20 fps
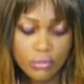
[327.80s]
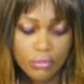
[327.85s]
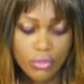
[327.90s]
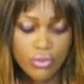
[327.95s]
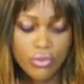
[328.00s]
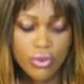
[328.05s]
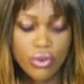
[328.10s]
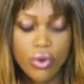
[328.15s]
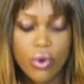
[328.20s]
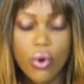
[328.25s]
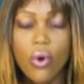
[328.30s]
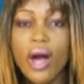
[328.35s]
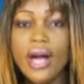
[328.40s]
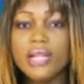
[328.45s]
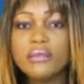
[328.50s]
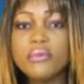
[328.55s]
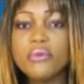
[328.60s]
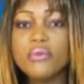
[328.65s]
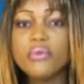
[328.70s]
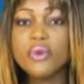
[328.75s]
Morocco
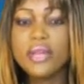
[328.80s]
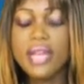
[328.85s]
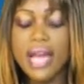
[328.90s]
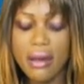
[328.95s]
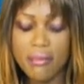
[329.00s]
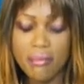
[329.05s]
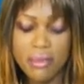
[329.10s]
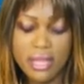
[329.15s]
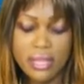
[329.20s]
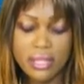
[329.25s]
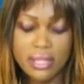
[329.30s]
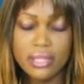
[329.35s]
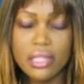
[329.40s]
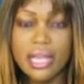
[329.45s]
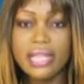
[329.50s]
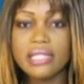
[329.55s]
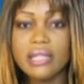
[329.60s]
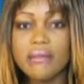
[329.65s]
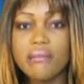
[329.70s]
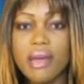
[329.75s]
has been readmitted
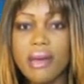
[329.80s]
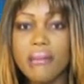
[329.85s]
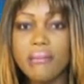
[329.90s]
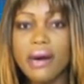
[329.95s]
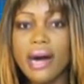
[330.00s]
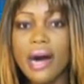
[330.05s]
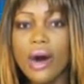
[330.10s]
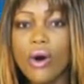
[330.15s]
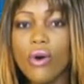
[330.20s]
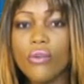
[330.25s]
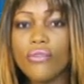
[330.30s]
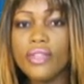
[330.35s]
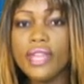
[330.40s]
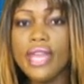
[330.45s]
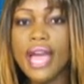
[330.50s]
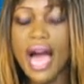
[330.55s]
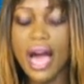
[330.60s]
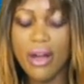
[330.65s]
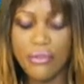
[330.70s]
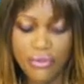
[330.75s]
as a member of the
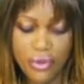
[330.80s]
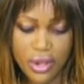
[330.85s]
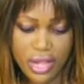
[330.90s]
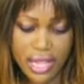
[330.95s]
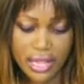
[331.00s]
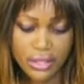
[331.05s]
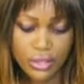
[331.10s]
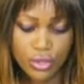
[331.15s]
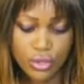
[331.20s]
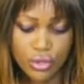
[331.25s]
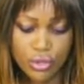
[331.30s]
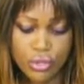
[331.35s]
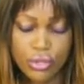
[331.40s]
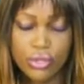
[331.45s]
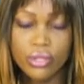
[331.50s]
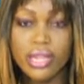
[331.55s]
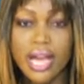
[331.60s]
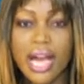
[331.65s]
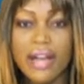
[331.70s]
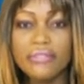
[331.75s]
African
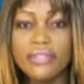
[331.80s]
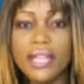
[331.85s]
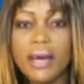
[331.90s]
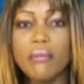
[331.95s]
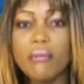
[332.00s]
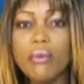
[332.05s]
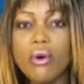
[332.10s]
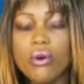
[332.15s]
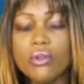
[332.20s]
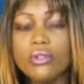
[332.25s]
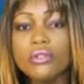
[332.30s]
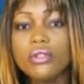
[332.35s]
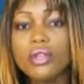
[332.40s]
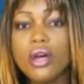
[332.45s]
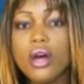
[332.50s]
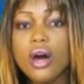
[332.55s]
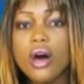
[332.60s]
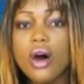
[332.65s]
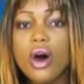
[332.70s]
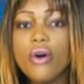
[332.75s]
Union after months
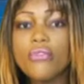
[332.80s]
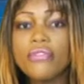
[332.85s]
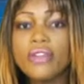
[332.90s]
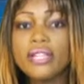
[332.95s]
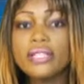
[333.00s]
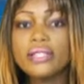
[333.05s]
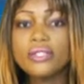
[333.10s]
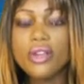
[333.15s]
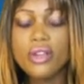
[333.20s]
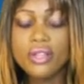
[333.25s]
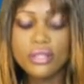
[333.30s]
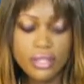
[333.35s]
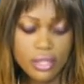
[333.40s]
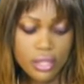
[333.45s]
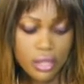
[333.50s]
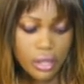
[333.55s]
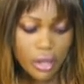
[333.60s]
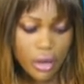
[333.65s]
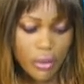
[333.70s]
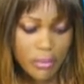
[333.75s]
of intense
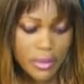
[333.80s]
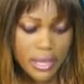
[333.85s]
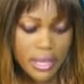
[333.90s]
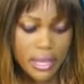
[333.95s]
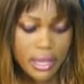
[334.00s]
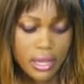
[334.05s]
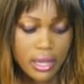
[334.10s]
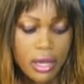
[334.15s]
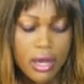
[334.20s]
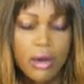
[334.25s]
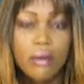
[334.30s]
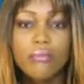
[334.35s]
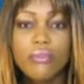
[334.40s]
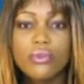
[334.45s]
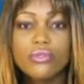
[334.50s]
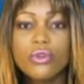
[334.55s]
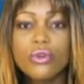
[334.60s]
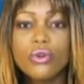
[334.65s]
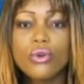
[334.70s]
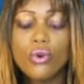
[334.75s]
lobbying.
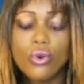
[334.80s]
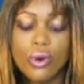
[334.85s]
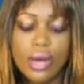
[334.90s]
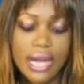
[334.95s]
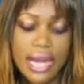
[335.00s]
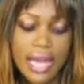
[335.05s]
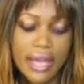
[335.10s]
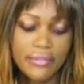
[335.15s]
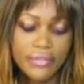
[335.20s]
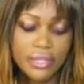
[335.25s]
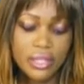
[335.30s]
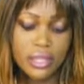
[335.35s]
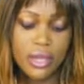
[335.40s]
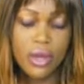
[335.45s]
Morocco left the